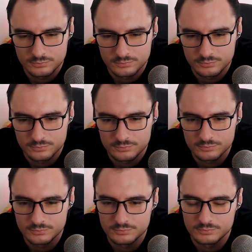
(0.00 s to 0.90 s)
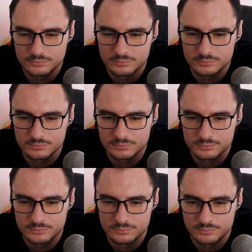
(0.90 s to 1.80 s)

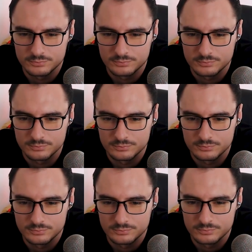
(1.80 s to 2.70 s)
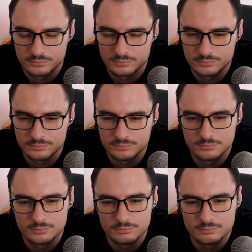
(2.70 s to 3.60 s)

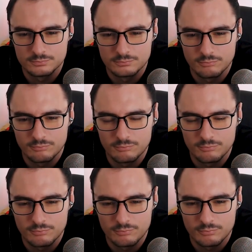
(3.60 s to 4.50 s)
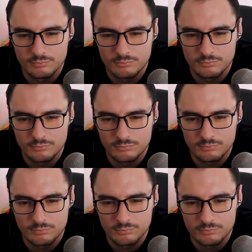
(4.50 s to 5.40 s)

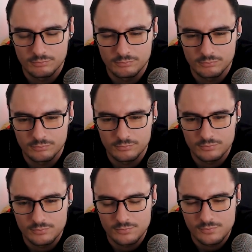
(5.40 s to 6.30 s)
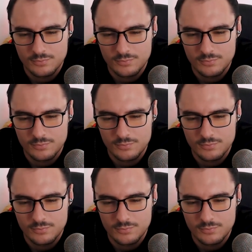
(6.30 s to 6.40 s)
(silent)